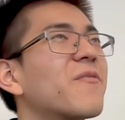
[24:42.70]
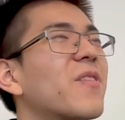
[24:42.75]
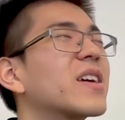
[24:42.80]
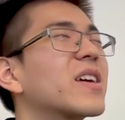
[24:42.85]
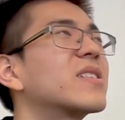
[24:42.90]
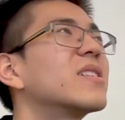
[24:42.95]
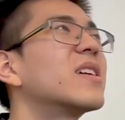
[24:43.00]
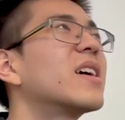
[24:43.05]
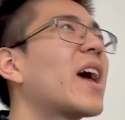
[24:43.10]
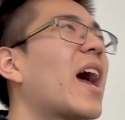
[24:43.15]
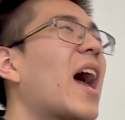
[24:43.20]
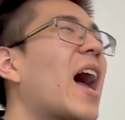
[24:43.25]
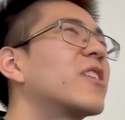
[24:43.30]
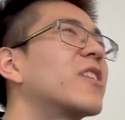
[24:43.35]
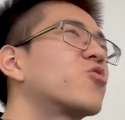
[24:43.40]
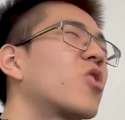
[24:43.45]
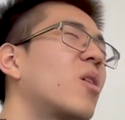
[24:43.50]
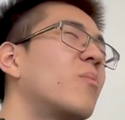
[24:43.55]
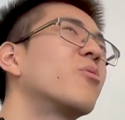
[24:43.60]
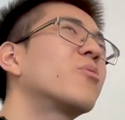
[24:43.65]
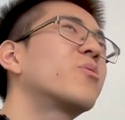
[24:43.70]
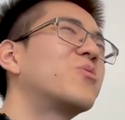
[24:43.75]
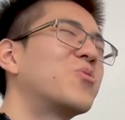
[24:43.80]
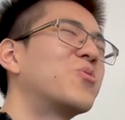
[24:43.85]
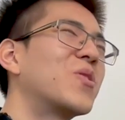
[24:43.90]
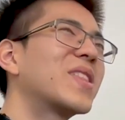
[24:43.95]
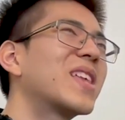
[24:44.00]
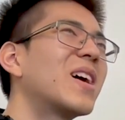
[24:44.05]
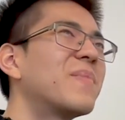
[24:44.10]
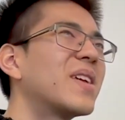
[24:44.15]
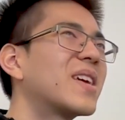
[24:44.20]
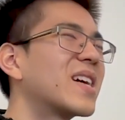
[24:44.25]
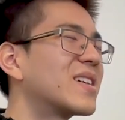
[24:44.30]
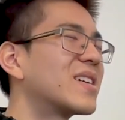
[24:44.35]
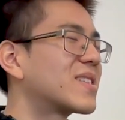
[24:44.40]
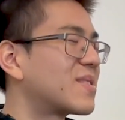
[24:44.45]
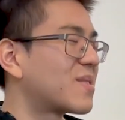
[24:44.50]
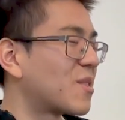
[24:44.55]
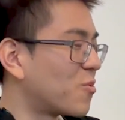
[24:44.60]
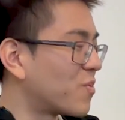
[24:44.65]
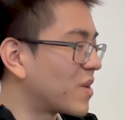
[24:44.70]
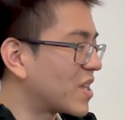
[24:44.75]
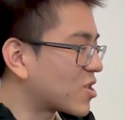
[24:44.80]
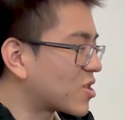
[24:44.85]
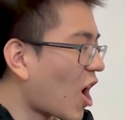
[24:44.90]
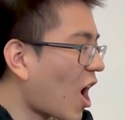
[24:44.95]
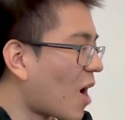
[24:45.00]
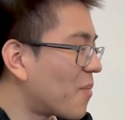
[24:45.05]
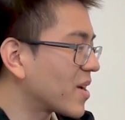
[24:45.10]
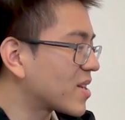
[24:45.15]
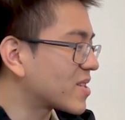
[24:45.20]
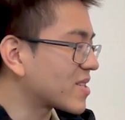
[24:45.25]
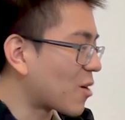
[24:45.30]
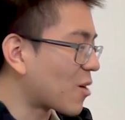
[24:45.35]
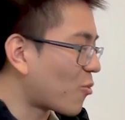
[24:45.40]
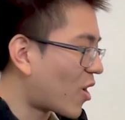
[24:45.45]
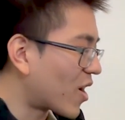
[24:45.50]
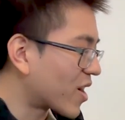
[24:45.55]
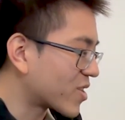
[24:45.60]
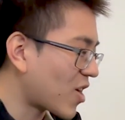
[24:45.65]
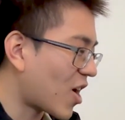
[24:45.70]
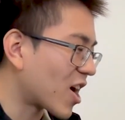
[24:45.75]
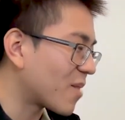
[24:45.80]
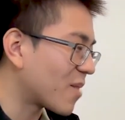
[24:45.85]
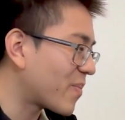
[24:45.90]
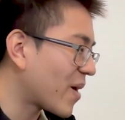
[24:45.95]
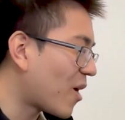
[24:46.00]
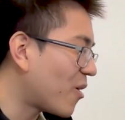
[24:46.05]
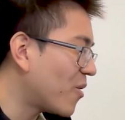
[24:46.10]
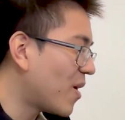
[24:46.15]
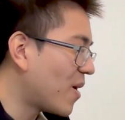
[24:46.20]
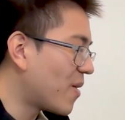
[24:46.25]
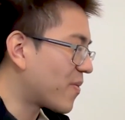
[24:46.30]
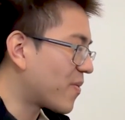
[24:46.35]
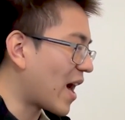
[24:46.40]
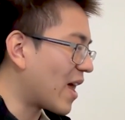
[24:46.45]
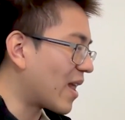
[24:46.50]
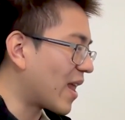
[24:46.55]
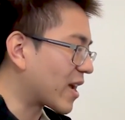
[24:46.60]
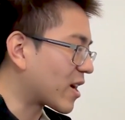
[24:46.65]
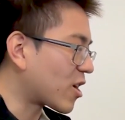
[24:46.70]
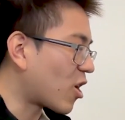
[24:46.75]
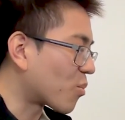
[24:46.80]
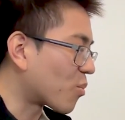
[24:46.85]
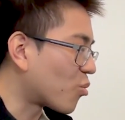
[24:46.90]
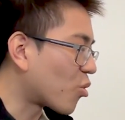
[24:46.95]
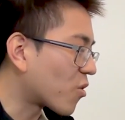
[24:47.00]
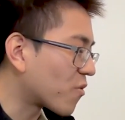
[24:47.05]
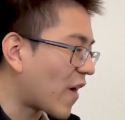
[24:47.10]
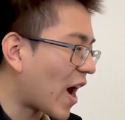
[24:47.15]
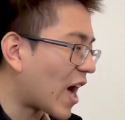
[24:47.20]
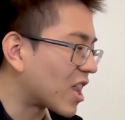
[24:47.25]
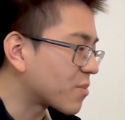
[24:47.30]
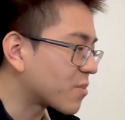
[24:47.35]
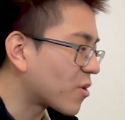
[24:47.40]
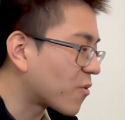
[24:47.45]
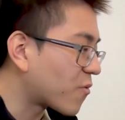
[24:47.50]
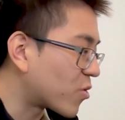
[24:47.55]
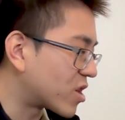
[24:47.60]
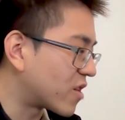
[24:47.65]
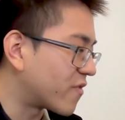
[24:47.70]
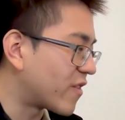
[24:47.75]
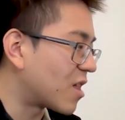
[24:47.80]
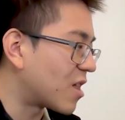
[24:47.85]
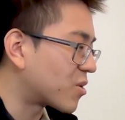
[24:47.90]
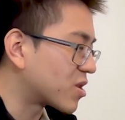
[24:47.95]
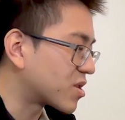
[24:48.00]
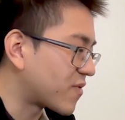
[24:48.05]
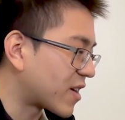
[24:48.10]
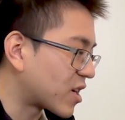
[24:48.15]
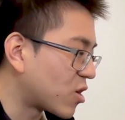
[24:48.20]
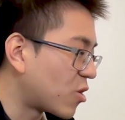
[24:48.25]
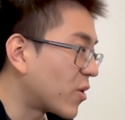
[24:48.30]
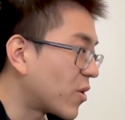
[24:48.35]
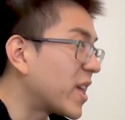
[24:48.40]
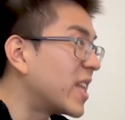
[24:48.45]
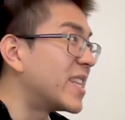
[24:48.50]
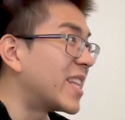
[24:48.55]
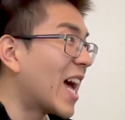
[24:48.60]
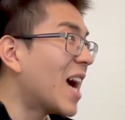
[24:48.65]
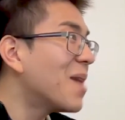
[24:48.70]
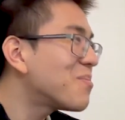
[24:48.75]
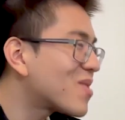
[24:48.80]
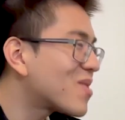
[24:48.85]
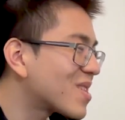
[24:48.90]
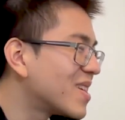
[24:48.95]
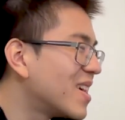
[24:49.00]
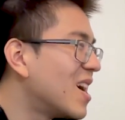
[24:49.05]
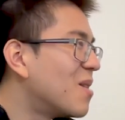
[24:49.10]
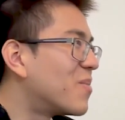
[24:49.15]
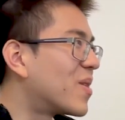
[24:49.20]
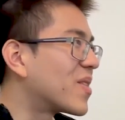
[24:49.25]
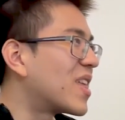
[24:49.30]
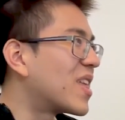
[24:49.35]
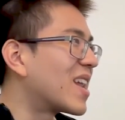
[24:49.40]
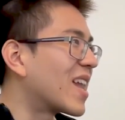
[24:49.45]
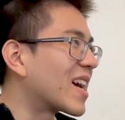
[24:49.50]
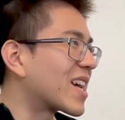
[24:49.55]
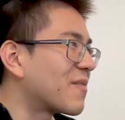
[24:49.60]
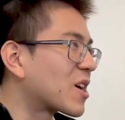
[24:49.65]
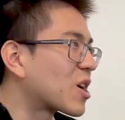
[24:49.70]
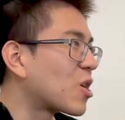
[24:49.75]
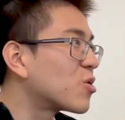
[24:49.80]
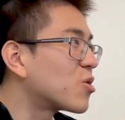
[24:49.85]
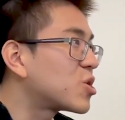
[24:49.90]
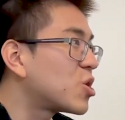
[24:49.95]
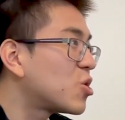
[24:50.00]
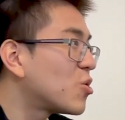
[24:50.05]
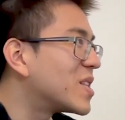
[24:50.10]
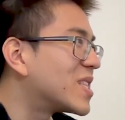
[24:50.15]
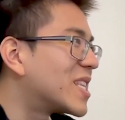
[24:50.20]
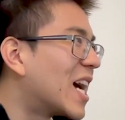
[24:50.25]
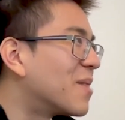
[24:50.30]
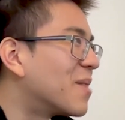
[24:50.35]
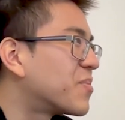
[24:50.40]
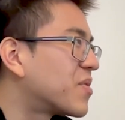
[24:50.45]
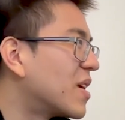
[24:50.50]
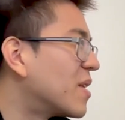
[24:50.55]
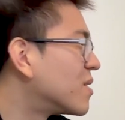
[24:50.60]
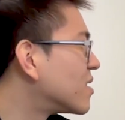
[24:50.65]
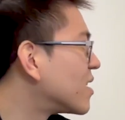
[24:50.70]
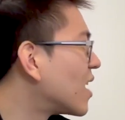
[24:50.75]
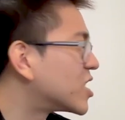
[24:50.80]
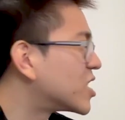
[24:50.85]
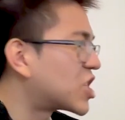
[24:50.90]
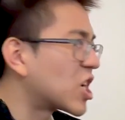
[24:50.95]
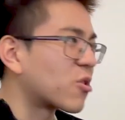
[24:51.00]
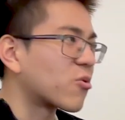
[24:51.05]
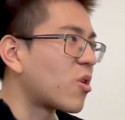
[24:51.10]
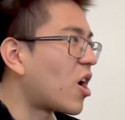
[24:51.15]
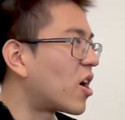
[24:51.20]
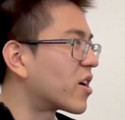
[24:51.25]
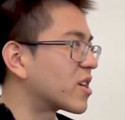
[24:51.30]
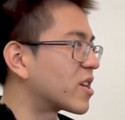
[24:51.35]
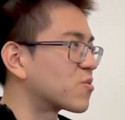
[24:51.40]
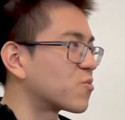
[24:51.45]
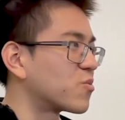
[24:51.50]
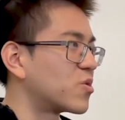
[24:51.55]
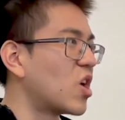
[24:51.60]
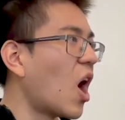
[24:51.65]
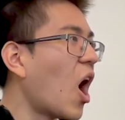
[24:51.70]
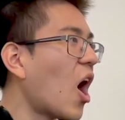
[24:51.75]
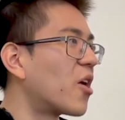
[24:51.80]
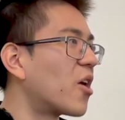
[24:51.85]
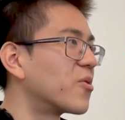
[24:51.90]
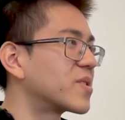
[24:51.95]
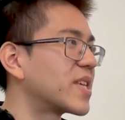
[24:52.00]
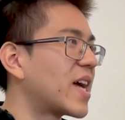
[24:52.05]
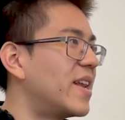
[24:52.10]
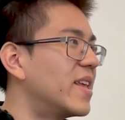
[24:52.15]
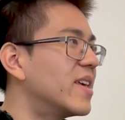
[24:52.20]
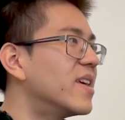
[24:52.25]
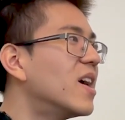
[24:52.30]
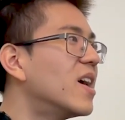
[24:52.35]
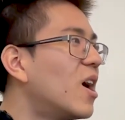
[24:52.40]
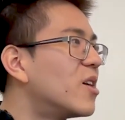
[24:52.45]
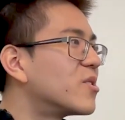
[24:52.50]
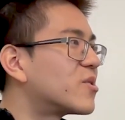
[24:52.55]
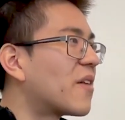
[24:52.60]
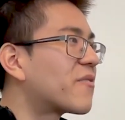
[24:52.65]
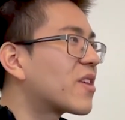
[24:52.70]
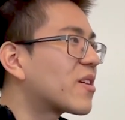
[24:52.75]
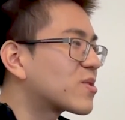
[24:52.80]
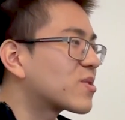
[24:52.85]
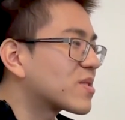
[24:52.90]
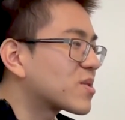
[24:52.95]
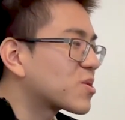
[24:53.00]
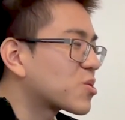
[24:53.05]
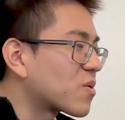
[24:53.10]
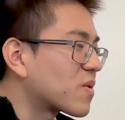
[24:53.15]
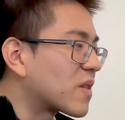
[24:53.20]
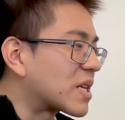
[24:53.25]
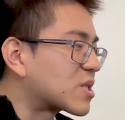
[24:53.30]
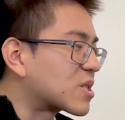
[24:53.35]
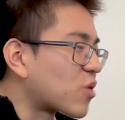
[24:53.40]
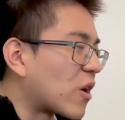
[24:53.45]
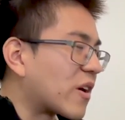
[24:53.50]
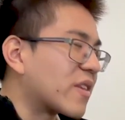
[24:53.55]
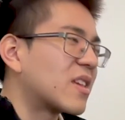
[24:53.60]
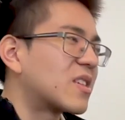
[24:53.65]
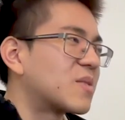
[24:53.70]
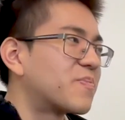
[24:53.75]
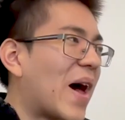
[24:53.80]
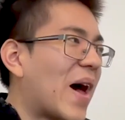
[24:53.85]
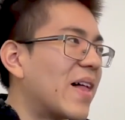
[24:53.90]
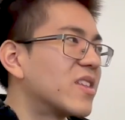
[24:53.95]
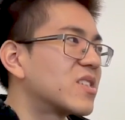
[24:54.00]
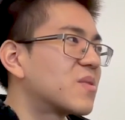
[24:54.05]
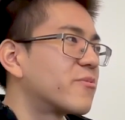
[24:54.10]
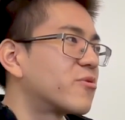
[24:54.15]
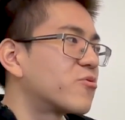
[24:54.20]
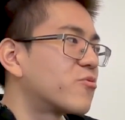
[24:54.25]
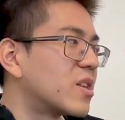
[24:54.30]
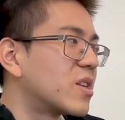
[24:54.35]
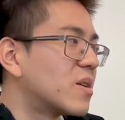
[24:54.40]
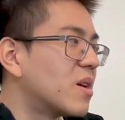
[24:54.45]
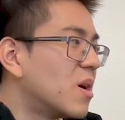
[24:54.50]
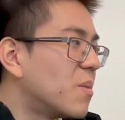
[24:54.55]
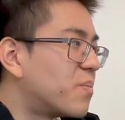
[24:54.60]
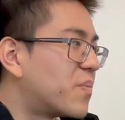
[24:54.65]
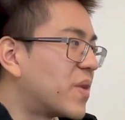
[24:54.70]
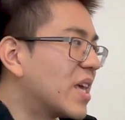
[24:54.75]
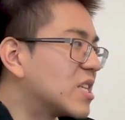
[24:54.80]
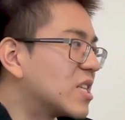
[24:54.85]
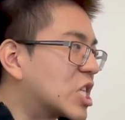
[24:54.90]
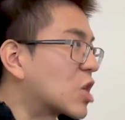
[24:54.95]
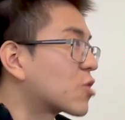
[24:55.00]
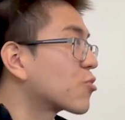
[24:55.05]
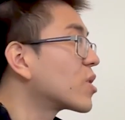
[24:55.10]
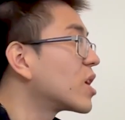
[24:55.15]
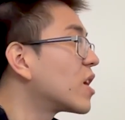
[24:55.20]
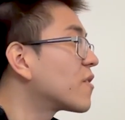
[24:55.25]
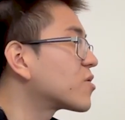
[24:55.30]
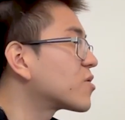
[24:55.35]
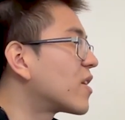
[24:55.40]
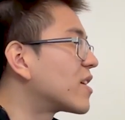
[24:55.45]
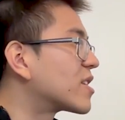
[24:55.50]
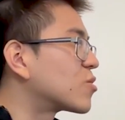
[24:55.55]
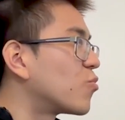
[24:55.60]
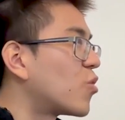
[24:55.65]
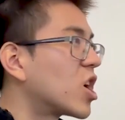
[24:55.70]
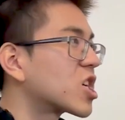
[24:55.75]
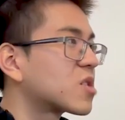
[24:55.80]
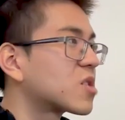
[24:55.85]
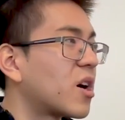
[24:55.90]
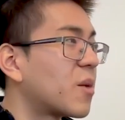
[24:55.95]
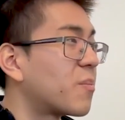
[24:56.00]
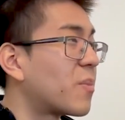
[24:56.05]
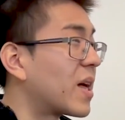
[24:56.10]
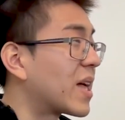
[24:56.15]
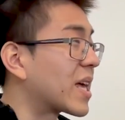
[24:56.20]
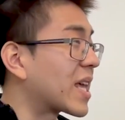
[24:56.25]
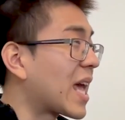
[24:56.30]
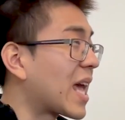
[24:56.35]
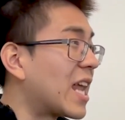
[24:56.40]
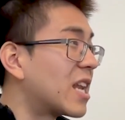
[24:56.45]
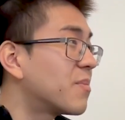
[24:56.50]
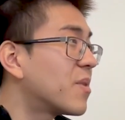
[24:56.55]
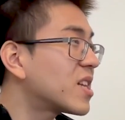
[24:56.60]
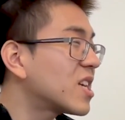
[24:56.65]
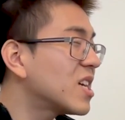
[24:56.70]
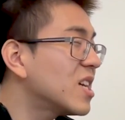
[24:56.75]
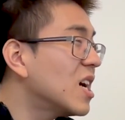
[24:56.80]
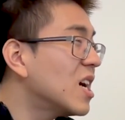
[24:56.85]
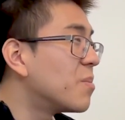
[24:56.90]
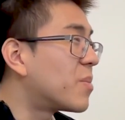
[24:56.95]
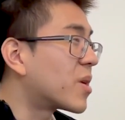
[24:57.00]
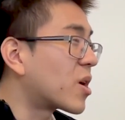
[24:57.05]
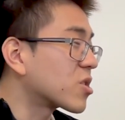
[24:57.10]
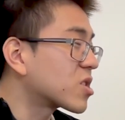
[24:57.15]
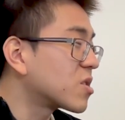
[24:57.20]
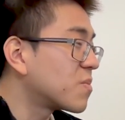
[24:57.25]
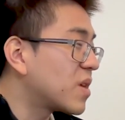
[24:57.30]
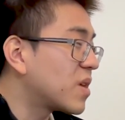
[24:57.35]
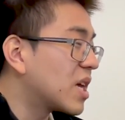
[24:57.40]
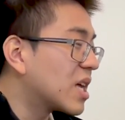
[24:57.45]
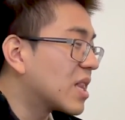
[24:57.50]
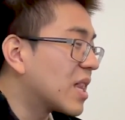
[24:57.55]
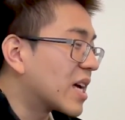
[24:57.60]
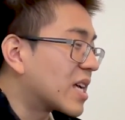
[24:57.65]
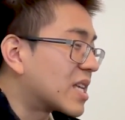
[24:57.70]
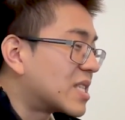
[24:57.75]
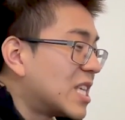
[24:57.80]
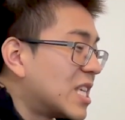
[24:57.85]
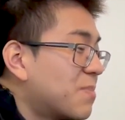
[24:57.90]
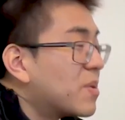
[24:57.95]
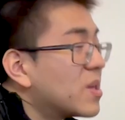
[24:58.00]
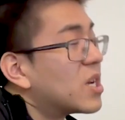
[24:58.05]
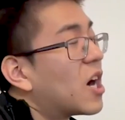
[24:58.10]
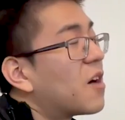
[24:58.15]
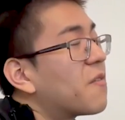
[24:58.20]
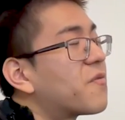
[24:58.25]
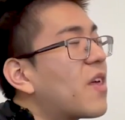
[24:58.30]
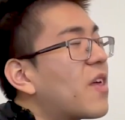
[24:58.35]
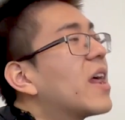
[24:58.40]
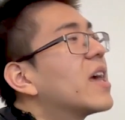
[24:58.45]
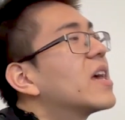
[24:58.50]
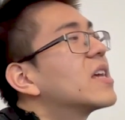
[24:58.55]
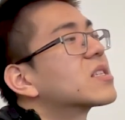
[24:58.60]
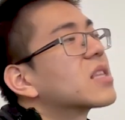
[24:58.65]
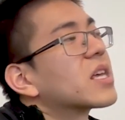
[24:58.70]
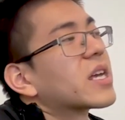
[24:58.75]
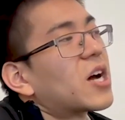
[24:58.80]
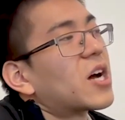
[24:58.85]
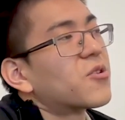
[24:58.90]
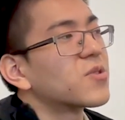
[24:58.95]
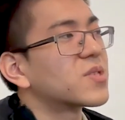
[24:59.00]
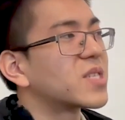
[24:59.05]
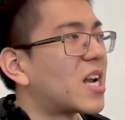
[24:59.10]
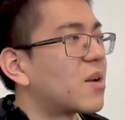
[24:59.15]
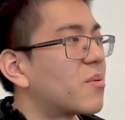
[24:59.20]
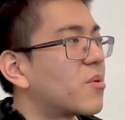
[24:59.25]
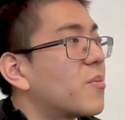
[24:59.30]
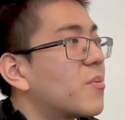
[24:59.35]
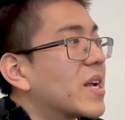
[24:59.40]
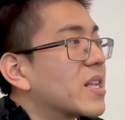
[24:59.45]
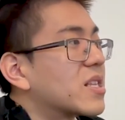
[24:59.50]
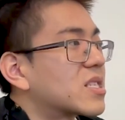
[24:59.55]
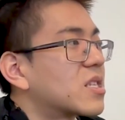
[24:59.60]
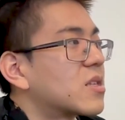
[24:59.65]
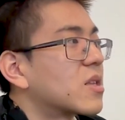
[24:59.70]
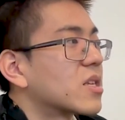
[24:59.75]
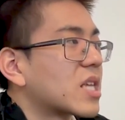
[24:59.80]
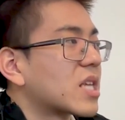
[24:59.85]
like had trouble with doing that because there'll be topics I want to talk about that like are more valuable for developers if I go in depth. But then like if I go too in depth, then a general audience would not understand it. So I have to sort of like strike this balance between being general enough so that's watchable by like anybody, but also being like deep enough that it's like understandable by that's